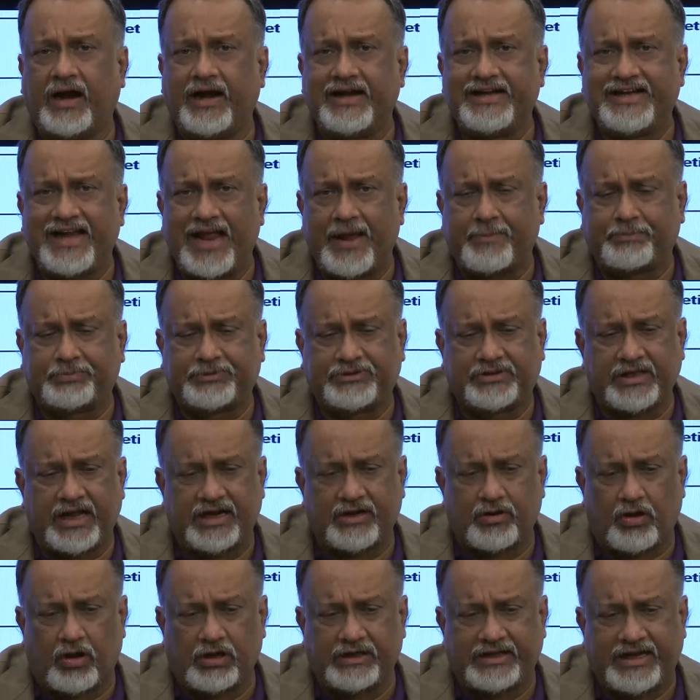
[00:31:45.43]
depth
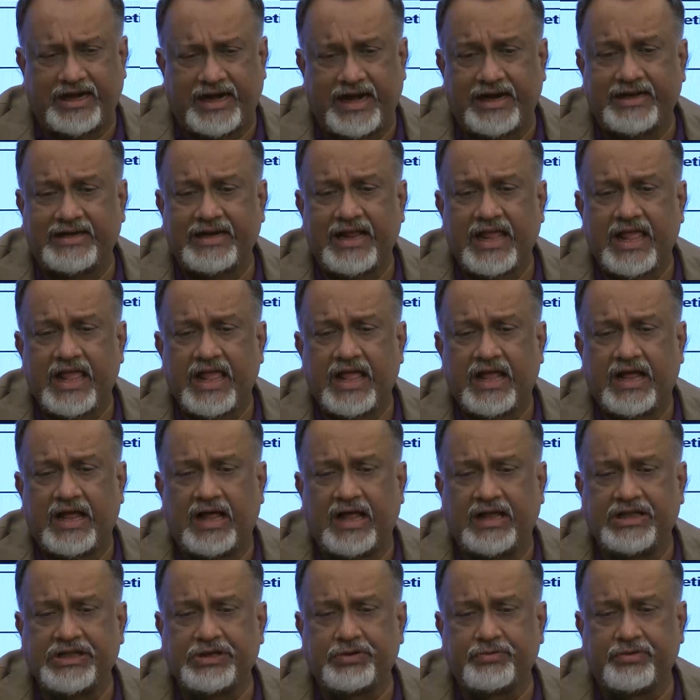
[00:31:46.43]
and all that,
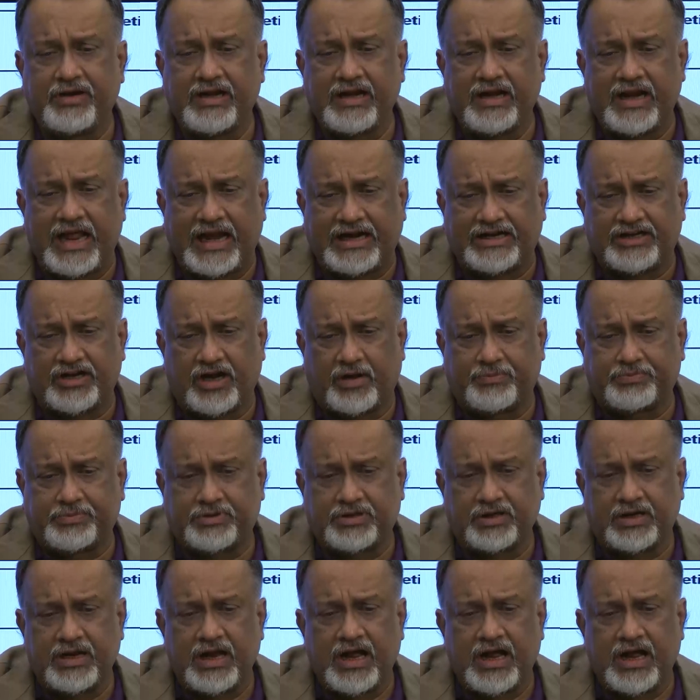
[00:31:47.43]
you will adopt